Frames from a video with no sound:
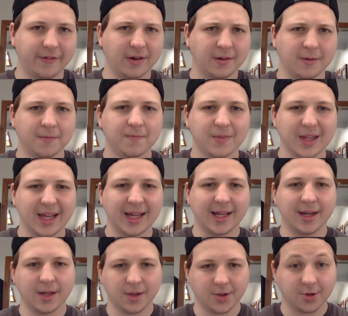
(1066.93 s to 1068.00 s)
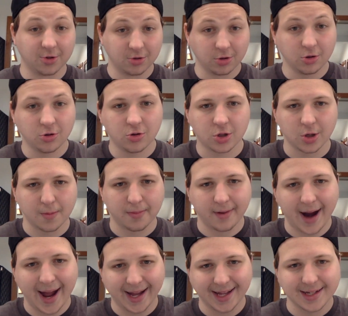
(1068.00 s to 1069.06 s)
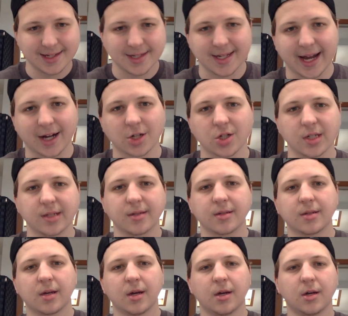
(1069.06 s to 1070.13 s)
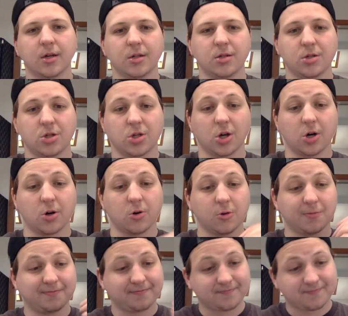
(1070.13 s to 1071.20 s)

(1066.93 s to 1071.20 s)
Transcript: in the loser bracket section. So